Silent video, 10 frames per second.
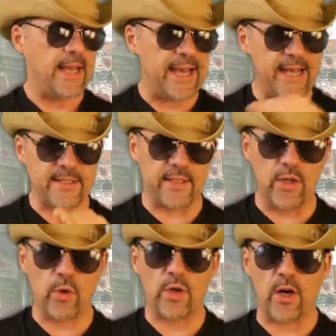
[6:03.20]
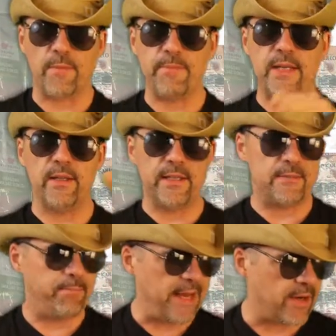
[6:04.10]
as a low carb meal,
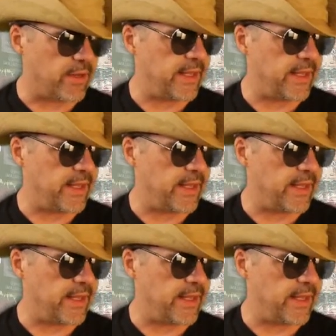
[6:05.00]
it's better